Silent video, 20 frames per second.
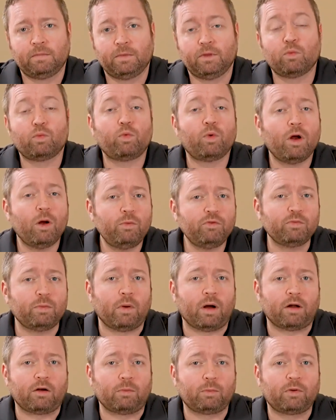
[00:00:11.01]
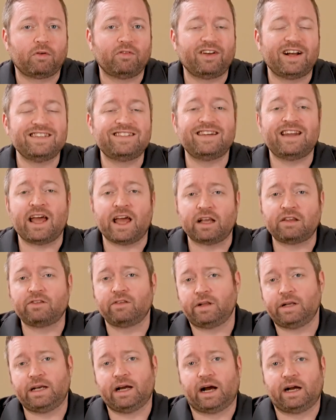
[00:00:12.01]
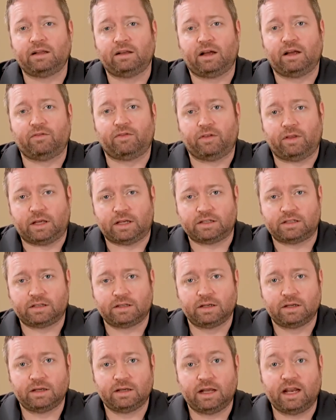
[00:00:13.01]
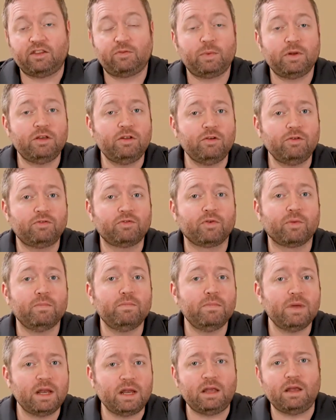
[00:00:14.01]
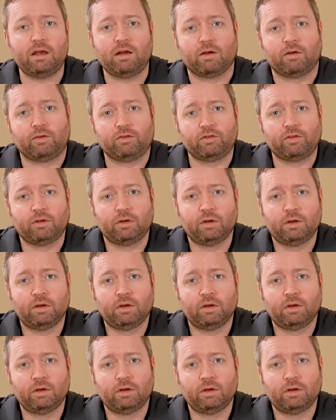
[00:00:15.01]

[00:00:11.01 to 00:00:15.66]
The R.O.P.E.S model provides an excellent guideline for this, and it's been used for many years.